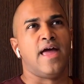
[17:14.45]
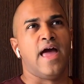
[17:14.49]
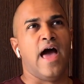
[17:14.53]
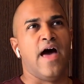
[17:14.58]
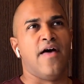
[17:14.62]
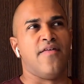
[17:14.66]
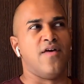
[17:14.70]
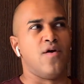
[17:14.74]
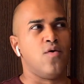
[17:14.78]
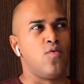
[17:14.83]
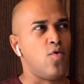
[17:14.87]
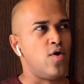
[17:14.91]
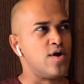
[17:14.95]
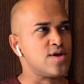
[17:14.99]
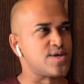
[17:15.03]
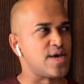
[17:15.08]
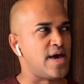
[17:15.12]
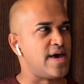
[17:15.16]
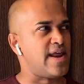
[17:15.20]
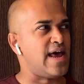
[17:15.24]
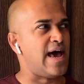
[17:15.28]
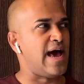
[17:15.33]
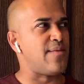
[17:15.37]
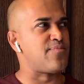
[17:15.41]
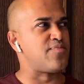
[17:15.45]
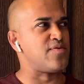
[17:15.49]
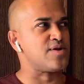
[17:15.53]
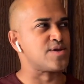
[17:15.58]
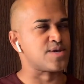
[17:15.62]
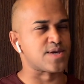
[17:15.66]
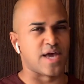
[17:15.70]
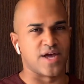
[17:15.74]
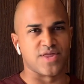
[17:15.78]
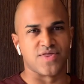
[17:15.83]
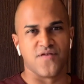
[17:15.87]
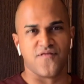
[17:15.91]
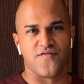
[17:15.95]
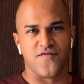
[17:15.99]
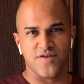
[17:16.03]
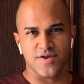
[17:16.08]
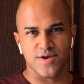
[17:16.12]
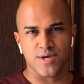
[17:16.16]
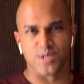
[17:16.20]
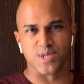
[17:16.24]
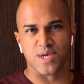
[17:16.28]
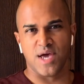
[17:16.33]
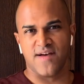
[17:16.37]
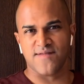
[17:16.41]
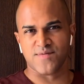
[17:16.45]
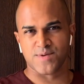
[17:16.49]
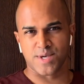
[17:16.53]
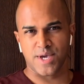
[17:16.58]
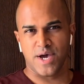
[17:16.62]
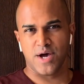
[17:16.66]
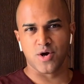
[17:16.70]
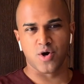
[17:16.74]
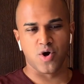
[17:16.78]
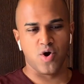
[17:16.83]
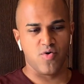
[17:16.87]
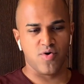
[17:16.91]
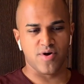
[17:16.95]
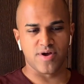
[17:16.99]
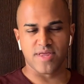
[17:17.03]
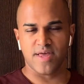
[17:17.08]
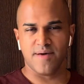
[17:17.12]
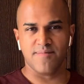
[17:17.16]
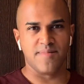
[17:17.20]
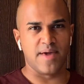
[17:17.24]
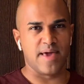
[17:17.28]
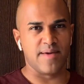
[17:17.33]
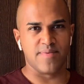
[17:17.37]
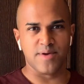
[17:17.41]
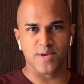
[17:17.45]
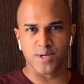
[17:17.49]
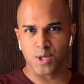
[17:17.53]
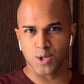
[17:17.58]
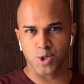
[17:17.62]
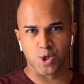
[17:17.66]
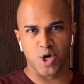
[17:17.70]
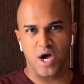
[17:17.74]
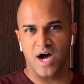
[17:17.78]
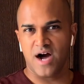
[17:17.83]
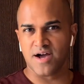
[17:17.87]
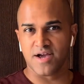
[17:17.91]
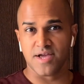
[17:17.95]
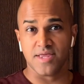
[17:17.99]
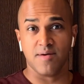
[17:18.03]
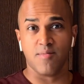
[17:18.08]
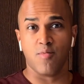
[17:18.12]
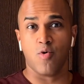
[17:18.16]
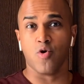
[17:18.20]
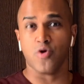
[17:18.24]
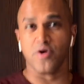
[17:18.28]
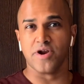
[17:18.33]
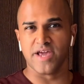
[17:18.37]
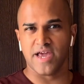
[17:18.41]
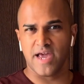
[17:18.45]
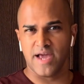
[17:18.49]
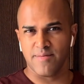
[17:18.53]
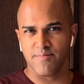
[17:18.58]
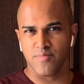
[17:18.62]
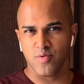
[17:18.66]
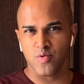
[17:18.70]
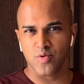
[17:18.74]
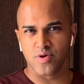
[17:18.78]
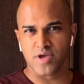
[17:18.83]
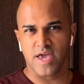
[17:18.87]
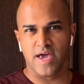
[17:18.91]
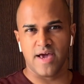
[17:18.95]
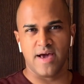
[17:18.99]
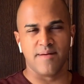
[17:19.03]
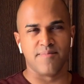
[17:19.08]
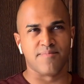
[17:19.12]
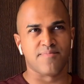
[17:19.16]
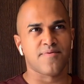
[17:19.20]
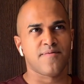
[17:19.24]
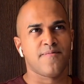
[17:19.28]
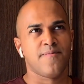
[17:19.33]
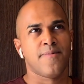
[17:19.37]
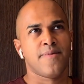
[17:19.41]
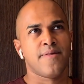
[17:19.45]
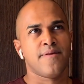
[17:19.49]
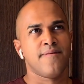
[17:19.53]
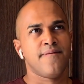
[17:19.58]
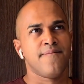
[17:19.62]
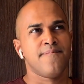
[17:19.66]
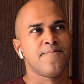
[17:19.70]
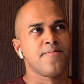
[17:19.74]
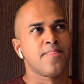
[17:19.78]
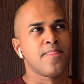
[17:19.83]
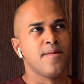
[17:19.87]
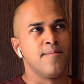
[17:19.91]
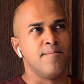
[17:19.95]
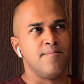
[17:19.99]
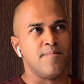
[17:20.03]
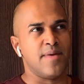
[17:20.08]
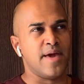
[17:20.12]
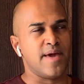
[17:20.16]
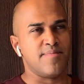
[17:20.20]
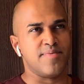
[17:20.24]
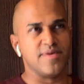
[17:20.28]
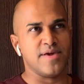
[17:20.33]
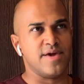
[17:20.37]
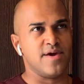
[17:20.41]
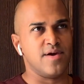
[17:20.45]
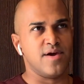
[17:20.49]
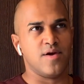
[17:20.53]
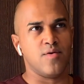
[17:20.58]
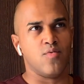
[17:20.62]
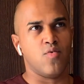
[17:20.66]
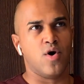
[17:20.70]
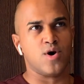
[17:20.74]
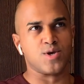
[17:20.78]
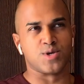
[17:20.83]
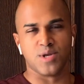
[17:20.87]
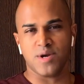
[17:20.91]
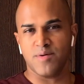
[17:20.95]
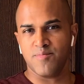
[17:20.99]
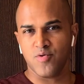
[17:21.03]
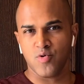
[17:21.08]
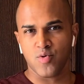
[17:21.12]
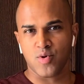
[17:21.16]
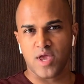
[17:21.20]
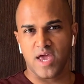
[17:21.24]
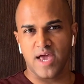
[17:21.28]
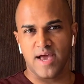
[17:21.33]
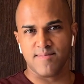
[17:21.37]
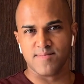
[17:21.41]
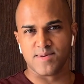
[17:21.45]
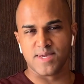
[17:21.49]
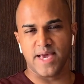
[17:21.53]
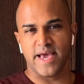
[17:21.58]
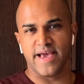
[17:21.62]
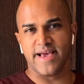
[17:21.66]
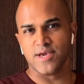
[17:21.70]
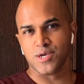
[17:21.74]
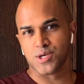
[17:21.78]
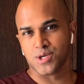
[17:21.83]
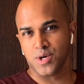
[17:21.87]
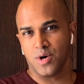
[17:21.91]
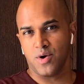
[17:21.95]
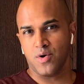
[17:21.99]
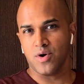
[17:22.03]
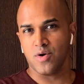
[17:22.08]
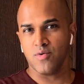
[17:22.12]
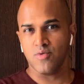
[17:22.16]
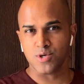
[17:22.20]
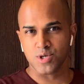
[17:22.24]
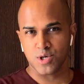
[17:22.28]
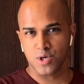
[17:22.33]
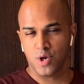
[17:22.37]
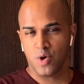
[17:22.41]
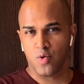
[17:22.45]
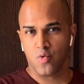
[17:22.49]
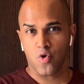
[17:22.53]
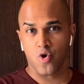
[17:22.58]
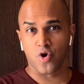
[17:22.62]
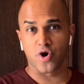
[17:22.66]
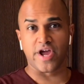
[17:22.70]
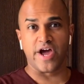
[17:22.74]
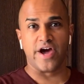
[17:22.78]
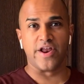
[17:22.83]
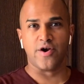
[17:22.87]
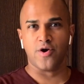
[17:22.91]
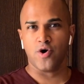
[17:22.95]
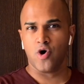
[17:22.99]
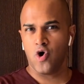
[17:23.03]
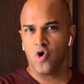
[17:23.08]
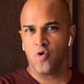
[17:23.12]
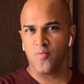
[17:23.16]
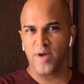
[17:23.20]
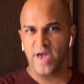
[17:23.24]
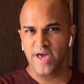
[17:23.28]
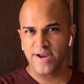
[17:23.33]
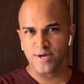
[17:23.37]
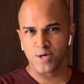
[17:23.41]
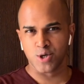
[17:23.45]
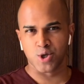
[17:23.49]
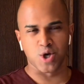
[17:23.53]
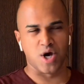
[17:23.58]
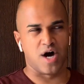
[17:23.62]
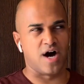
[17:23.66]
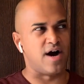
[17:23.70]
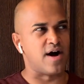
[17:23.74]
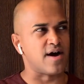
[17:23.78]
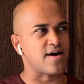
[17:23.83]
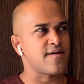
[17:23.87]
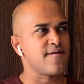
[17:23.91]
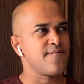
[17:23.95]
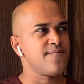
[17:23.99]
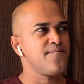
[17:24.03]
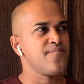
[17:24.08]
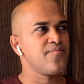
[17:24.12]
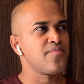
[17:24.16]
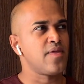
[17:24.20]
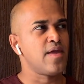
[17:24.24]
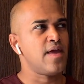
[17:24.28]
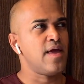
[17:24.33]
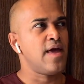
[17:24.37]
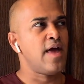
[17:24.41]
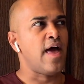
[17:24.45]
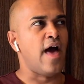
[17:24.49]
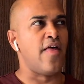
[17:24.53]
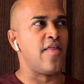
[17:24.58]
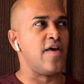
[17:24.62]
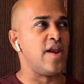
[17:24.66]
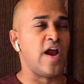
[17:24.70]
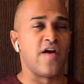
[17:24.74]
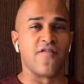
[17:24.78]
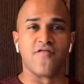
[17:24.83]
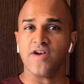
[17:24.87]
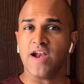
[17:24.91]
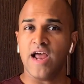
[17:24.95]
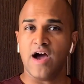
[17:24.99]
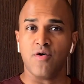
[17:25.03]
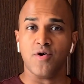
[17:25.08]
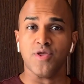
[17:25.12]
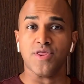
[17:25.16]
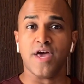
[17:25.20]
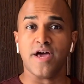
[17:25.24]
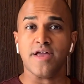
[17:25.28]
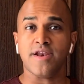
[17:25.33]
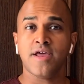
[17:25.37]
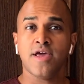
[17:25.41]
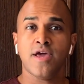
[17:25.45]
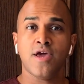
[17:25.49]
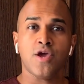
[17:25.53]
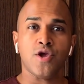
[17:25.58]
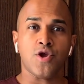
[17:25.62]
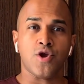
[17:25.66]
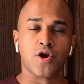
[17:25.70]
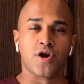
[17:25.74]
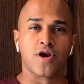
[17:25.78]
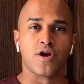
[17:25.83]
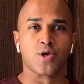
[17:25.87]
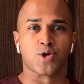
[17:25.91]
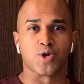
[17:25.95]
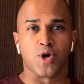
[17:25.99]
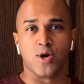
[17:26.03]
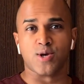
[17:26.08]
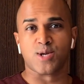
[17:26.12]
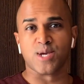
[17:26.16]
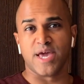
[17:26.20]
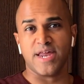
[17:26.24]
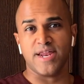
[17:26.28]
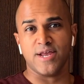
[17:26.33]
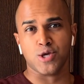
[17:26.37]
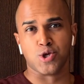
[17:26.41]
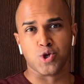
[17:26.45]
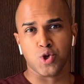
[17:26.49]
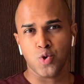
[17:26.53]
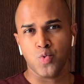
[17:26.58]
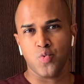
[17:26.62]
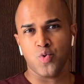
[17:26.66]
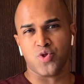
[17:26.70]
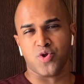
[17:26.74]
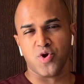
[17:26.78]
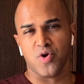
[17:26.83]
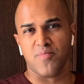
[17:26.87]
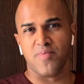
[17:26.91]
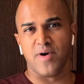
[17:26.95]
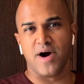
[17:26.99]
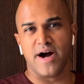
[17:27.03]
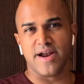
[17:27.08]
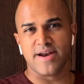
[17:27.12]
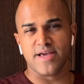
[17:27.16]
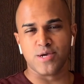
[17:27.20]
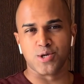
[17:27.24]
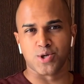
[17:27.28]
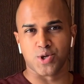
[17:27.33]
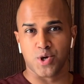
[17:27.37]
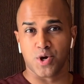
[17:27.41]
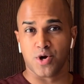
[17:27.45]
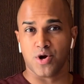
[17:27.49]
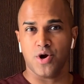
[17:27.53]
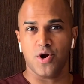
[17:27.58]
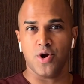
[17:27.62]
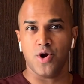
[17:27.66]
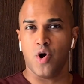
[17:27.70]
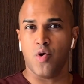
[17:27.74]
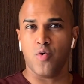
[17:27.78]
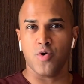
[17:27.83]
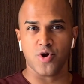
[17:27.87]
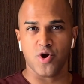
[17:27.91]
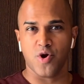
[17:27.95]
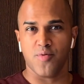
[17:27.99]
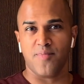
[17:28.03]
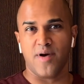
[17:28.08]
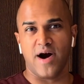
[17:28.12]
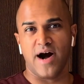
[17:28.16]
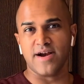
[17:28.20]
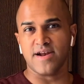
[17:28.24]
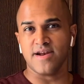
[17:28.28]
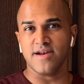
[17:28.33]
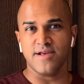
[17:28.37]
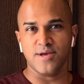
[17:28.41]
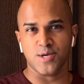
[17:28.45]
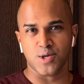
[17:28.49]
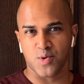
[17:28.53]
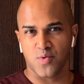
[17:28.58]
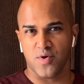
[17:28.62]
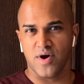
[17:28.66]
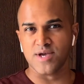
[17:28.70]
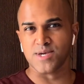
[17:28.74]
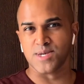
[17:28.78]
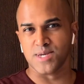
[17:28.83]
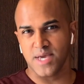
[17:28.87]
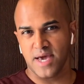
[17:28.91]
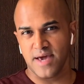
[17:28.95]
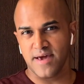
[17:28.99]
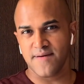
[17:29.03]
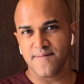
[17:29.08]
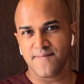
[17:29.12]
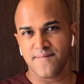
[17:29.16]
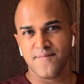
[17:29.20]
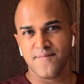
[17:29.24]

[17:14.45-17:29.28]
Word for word: And then once that happens, get the fitness lifestyle going. That maybe it's a jog in the morning and boot camp. Maybe it wasn't a boot camp day, so it was a little workout at home and a jog and then every now and then you're going to start to get in tune with your body, so you're going to know when your body needs a rest day.